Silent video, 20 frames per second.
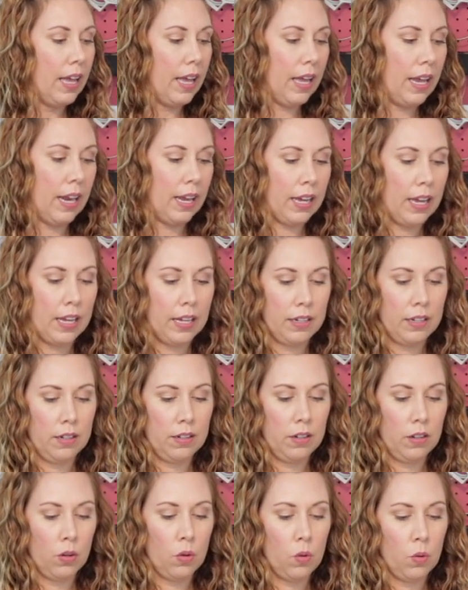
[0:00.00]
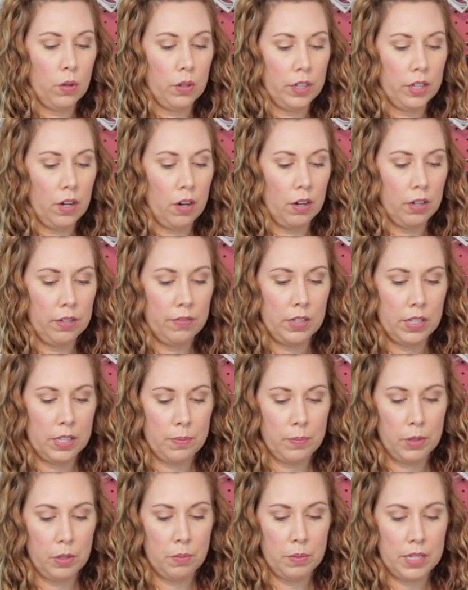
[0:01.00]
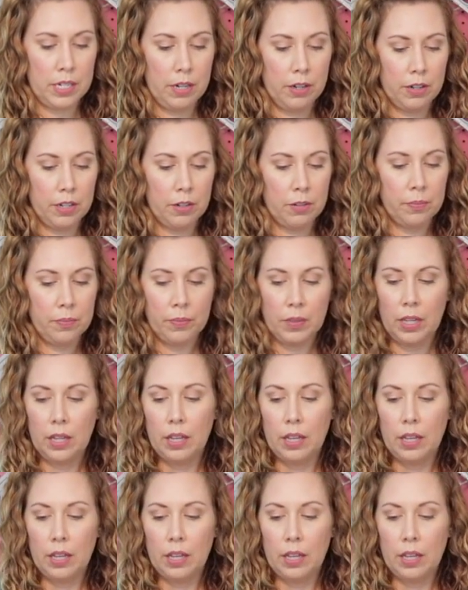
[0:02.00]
and I got a quarter yard of this blue material.